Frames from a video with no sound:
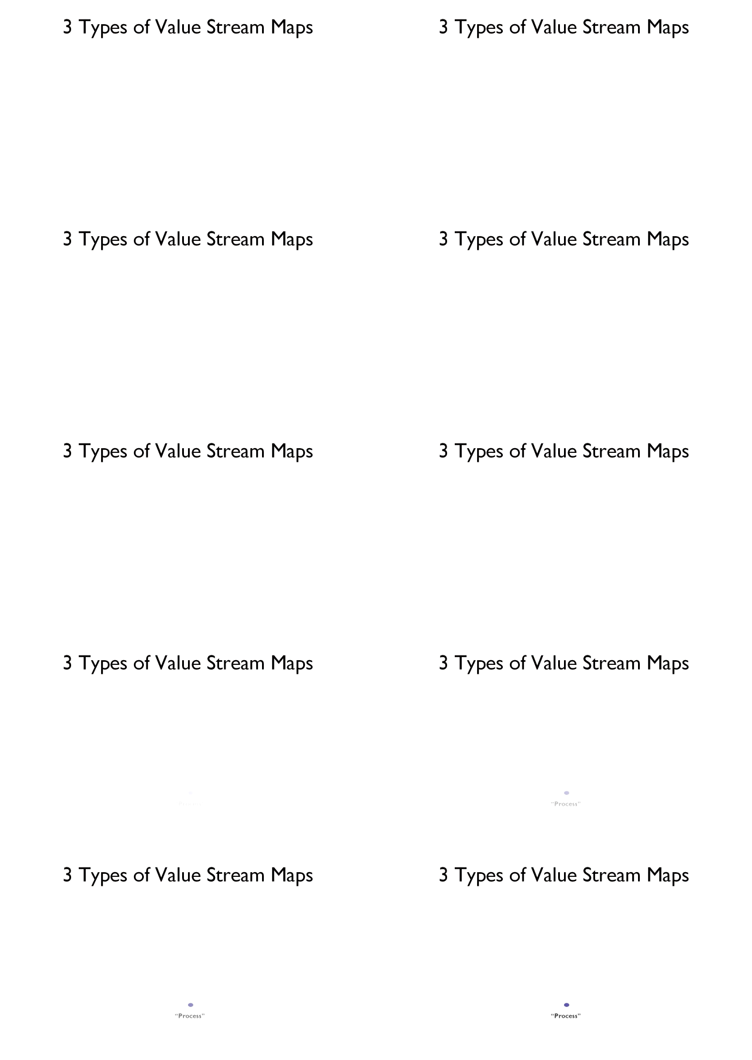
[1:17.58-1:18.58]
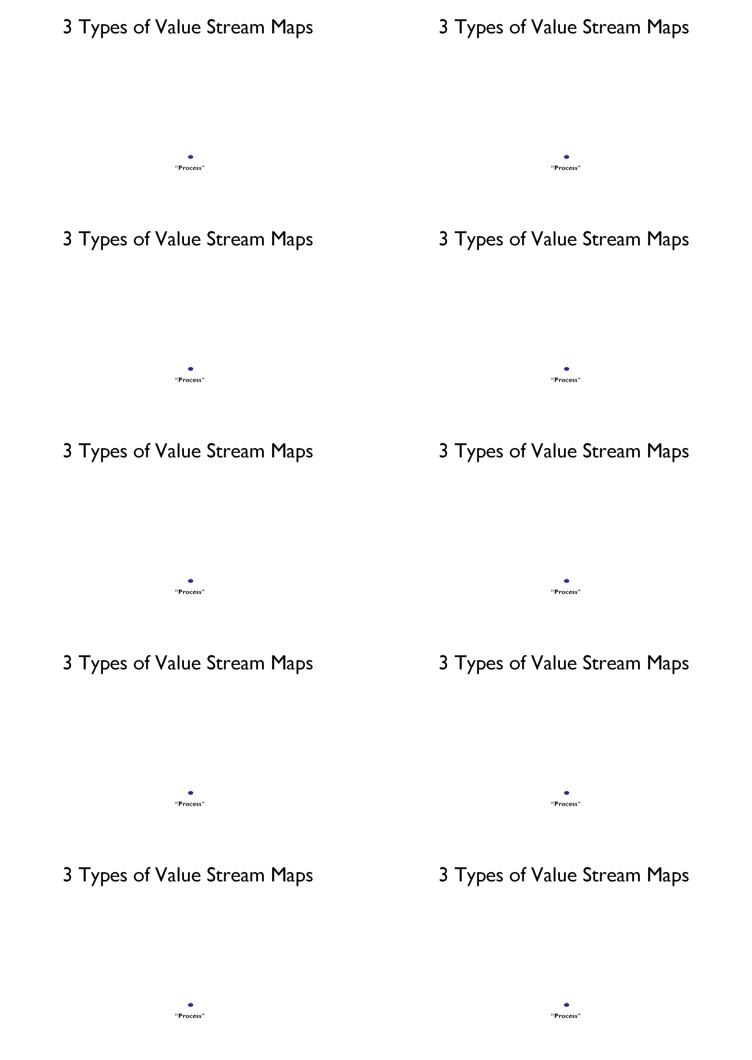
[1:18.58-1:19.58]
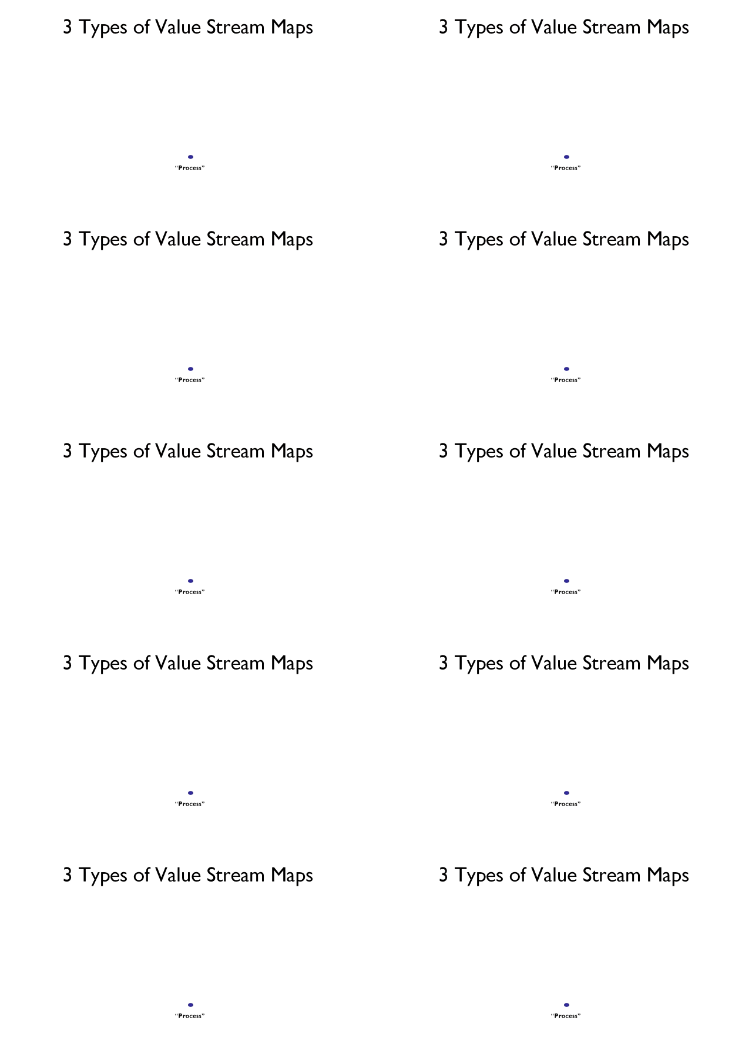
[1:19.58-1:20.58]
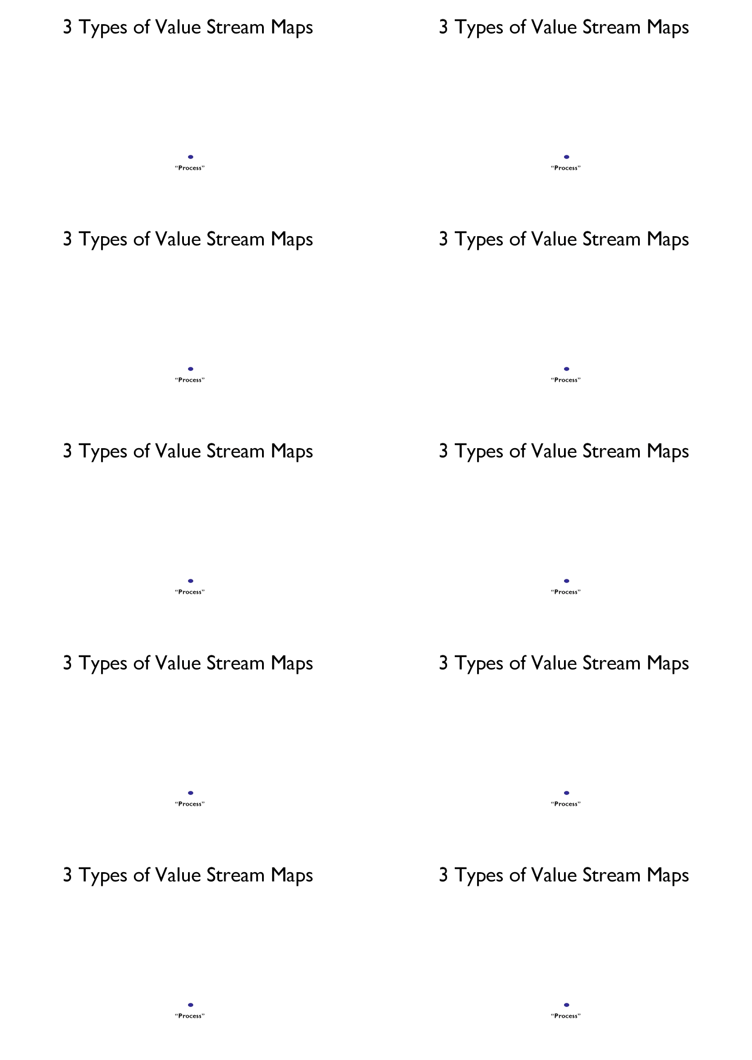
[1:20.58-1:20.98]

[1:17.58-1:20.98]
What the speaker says: (no speaker visible)